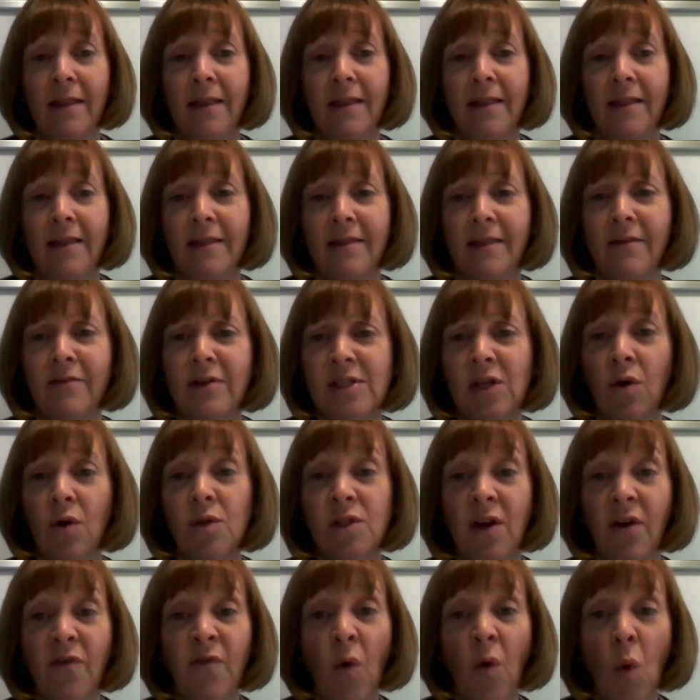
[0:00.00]
The results are
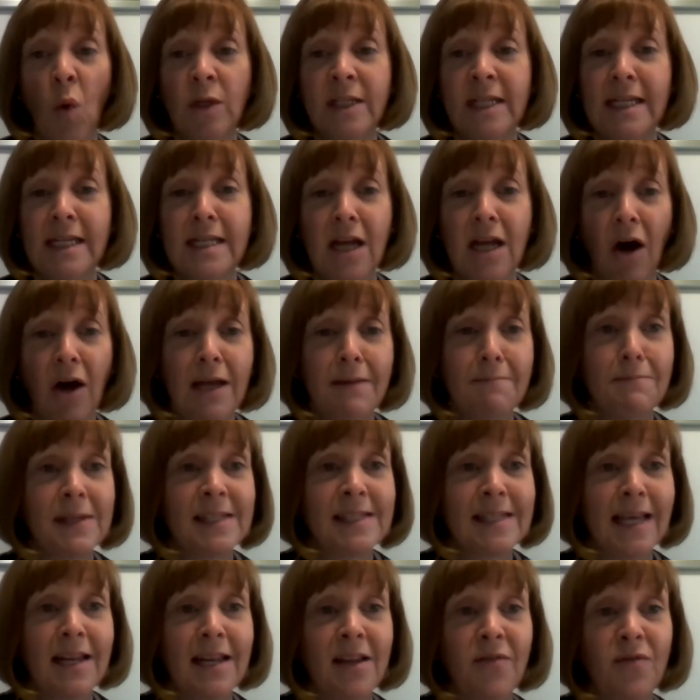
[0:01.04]

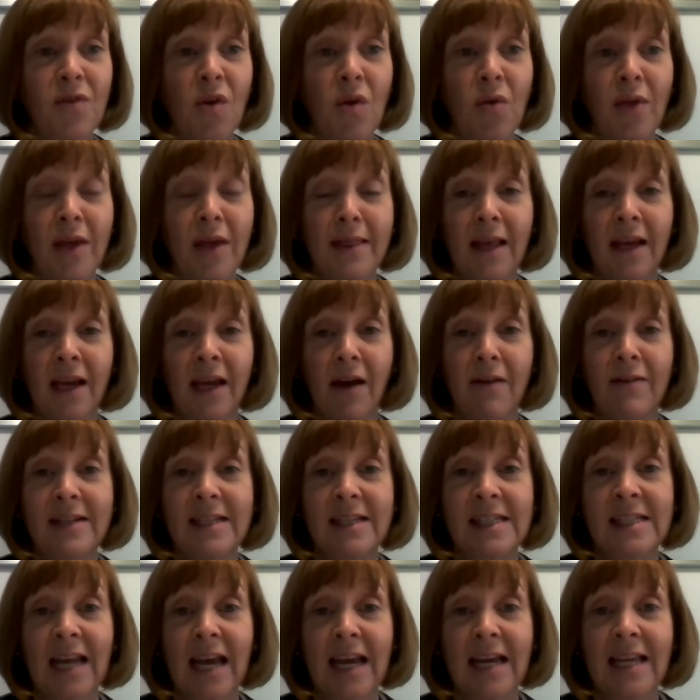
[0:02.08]
49% of you think they're going
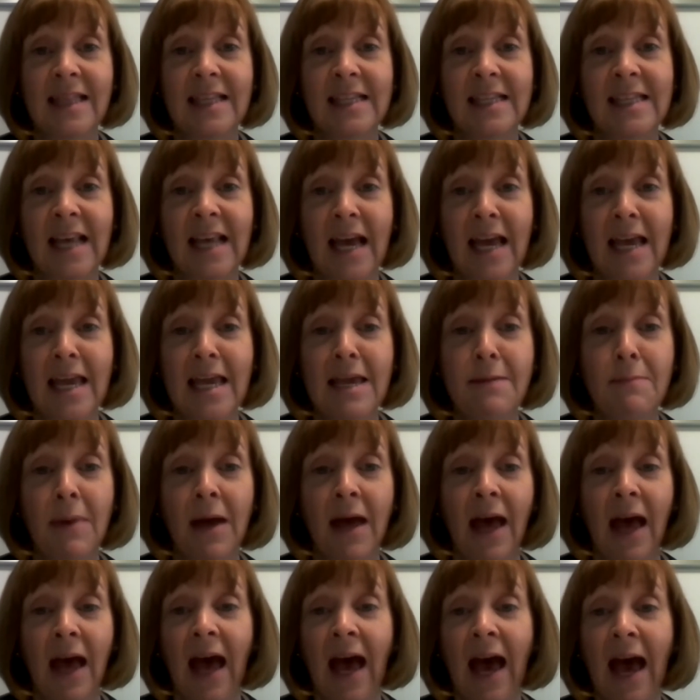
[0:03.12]
to stay the
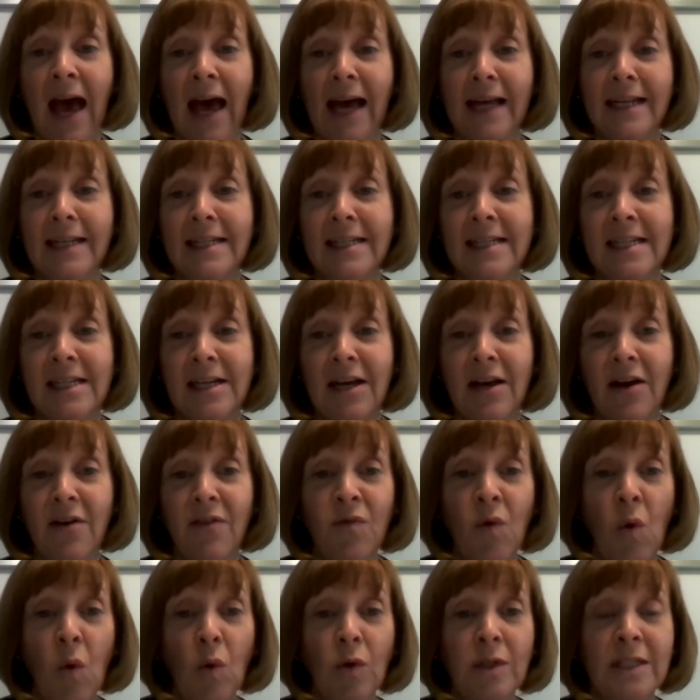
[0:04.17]
same, and
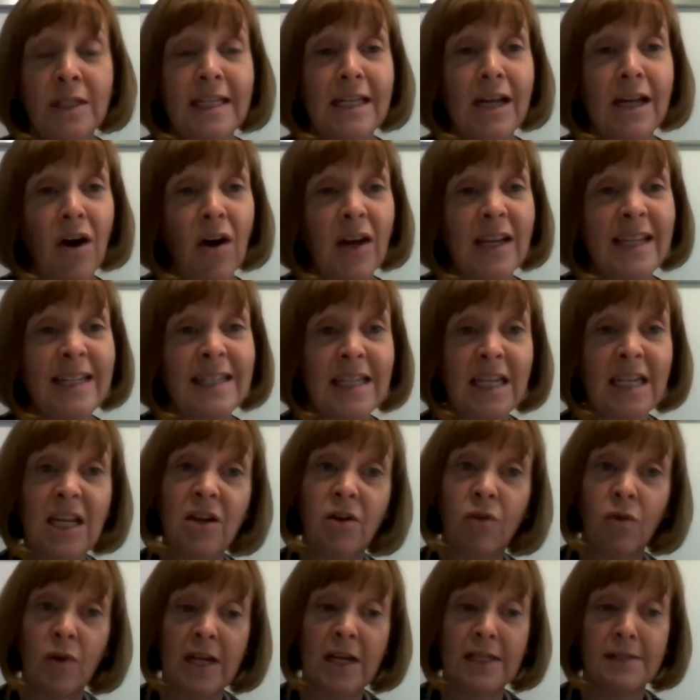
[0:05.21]
49
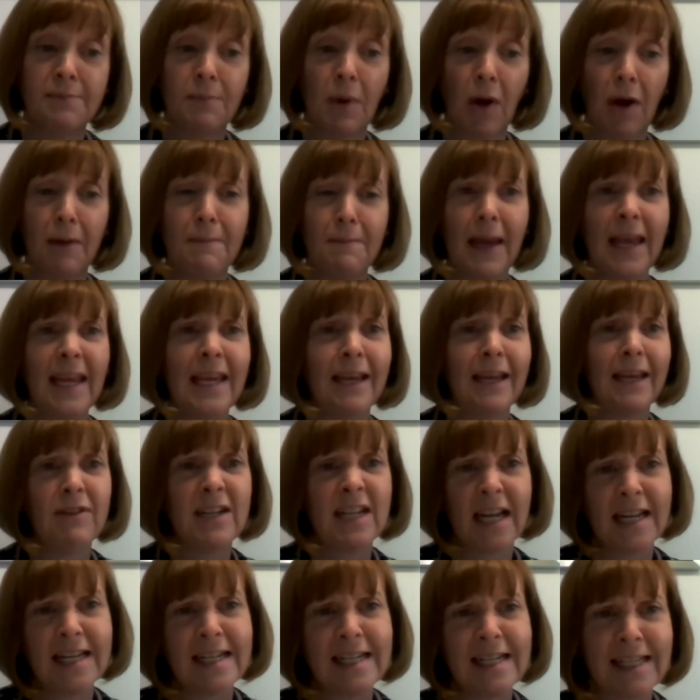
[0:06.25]
decrease by making
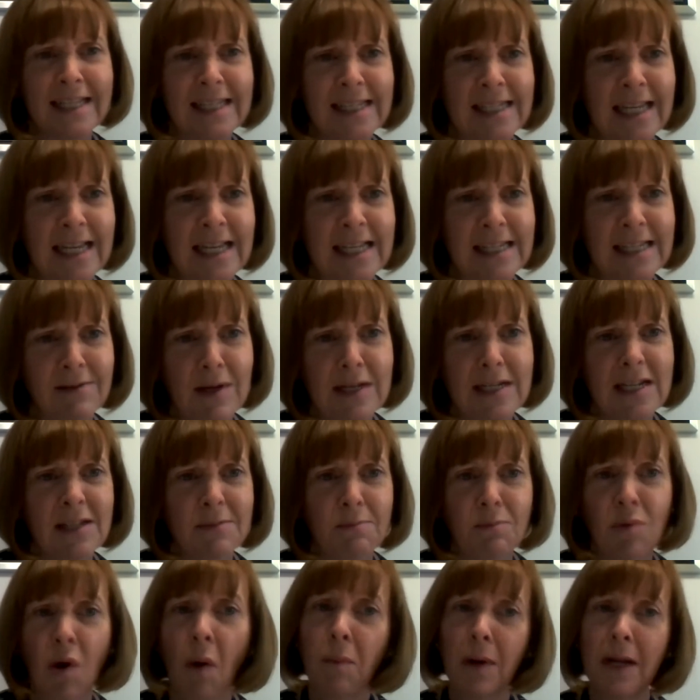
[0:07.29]
redundancies, which
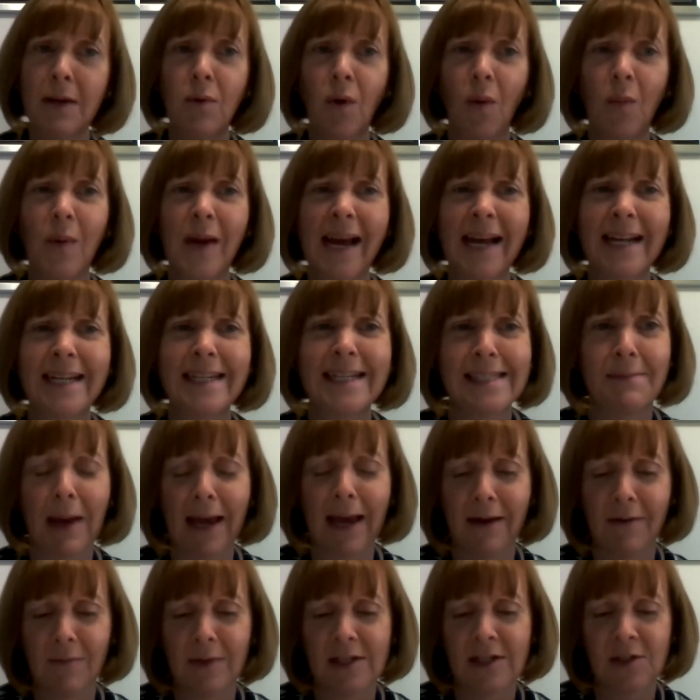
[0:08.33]
is
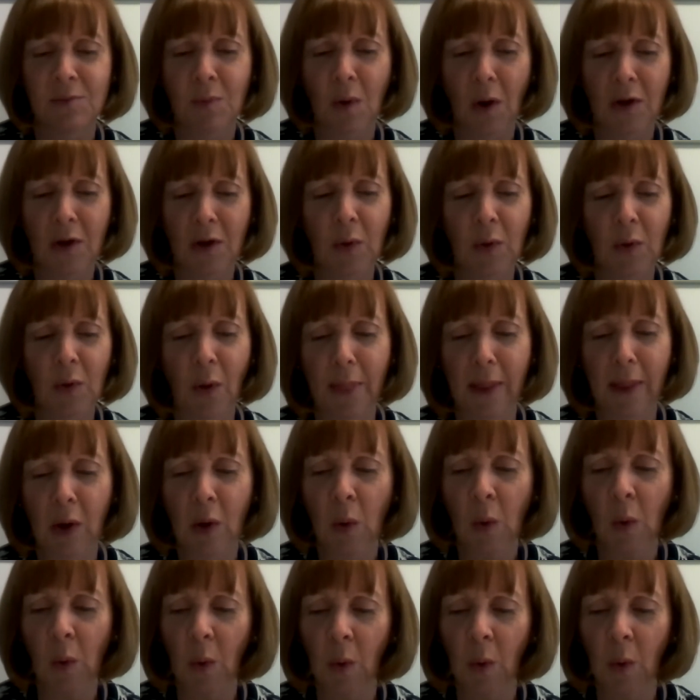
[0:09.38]
why you're on the call.